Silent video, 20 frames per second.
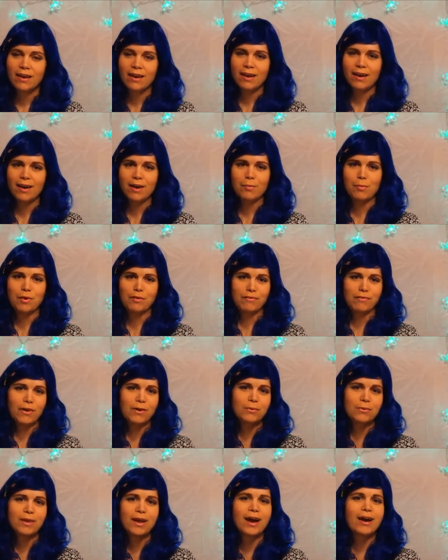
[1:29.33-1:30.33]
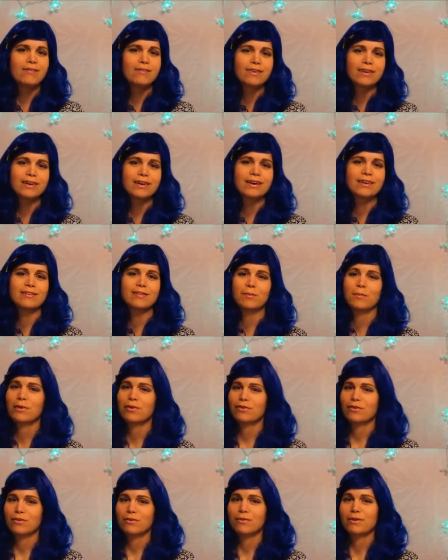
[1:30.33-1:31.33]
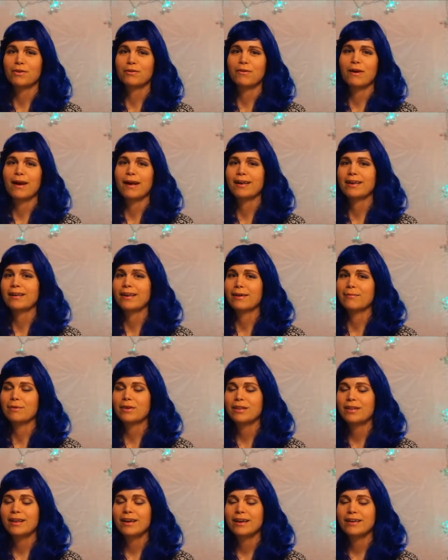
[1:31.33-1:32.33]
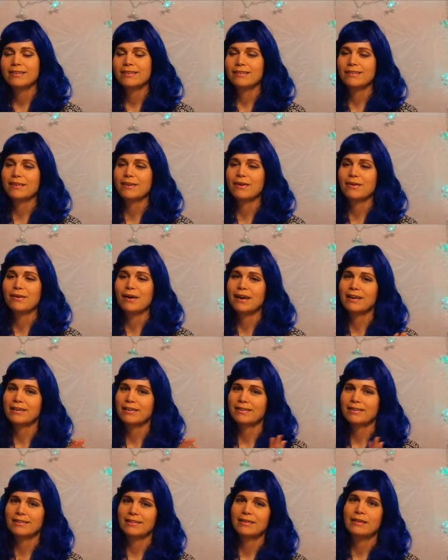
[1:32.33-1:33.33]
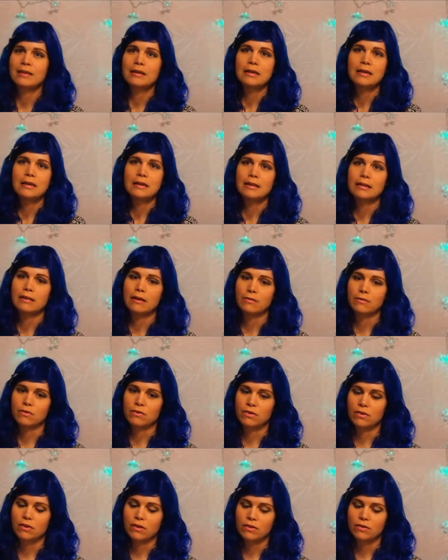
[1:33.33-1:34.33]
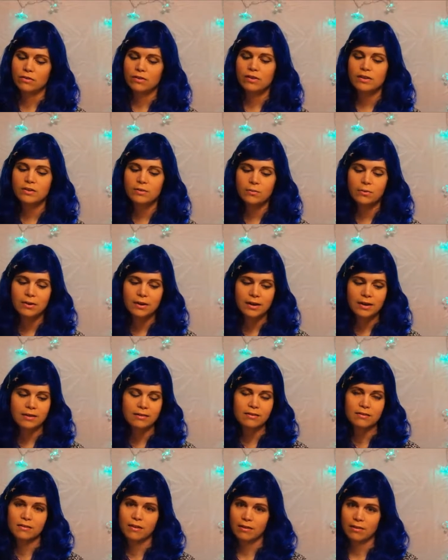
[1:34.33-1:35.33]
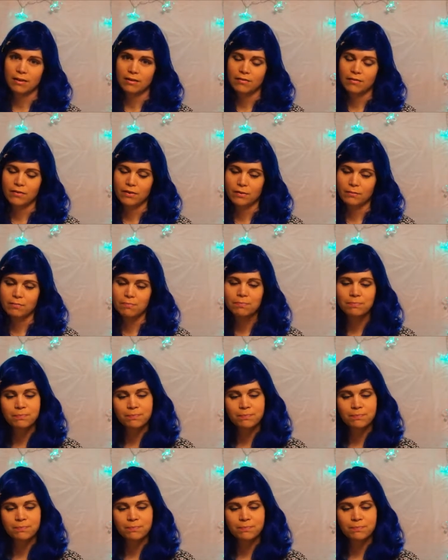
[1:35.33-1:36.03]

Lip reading: My phone cover is a picture of the Orion Nebula, so I just love stars. So that's where I got Starlight from.